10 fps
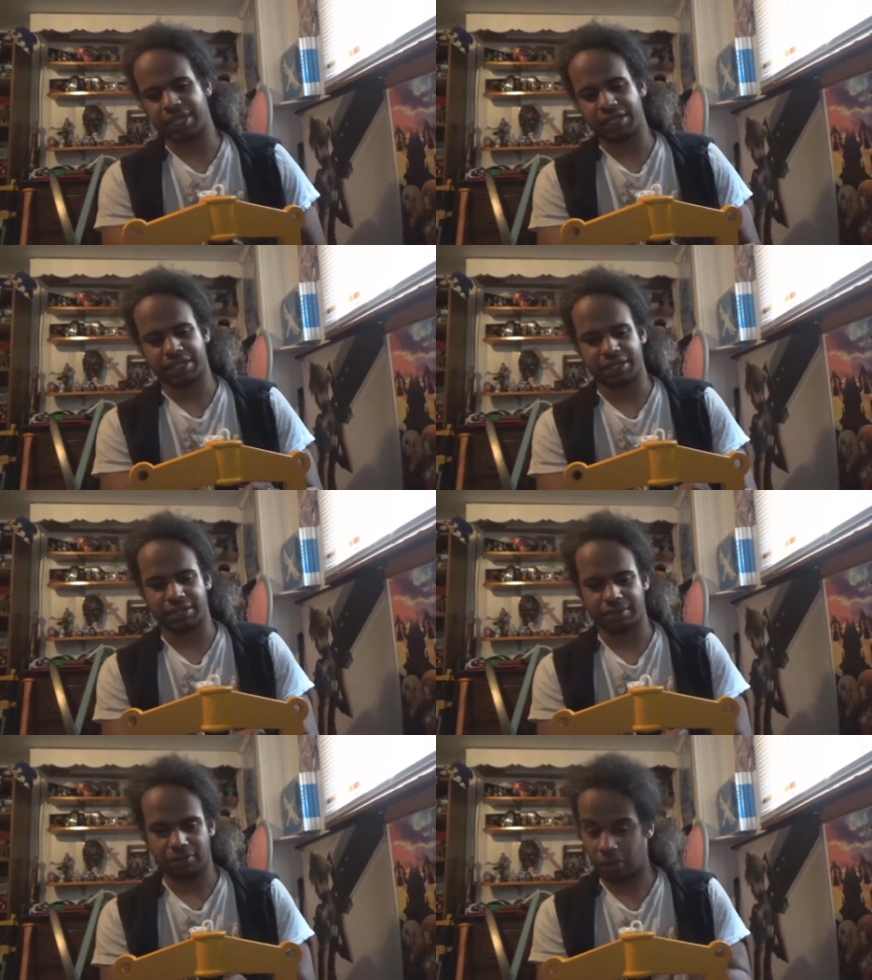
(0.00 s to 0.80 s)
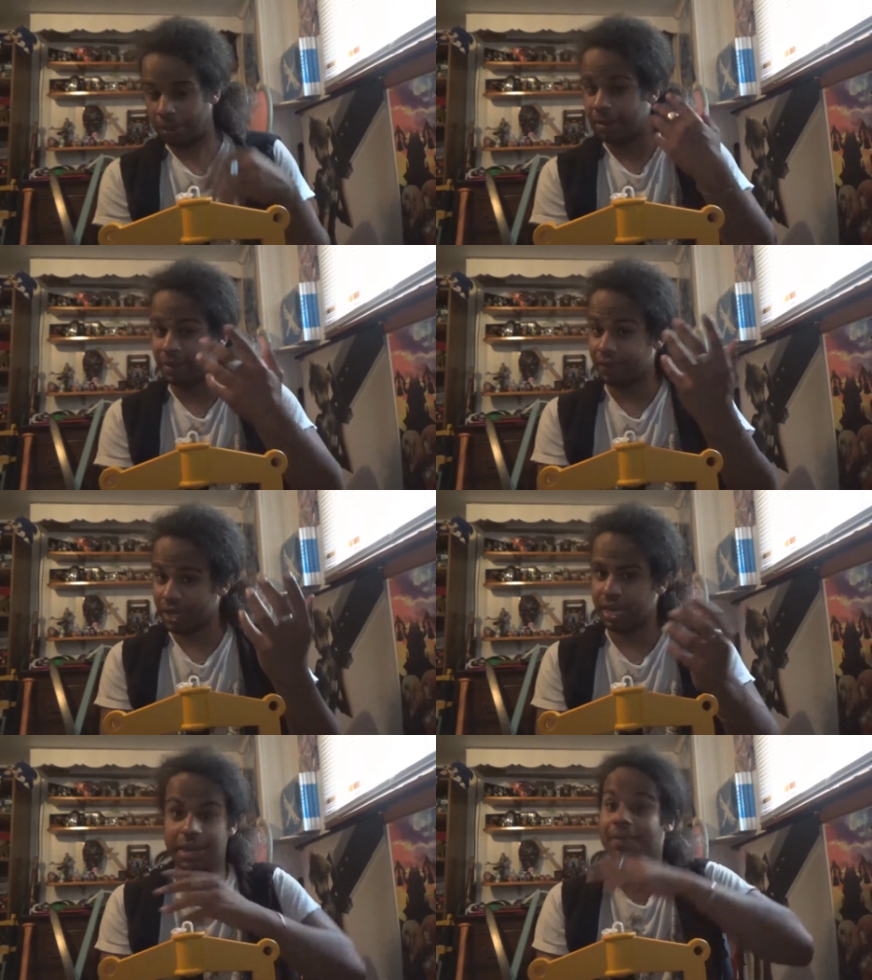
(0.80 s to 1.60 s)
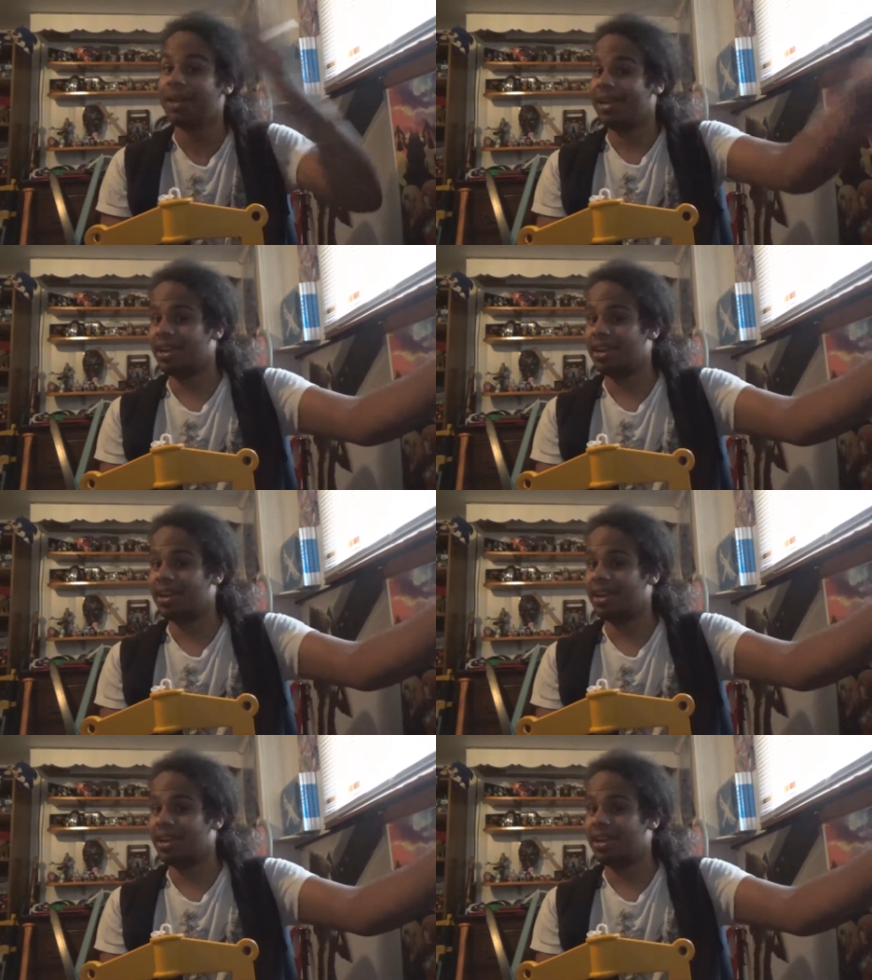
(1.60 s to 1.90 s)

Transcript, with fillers: this, or maybe if you didn't,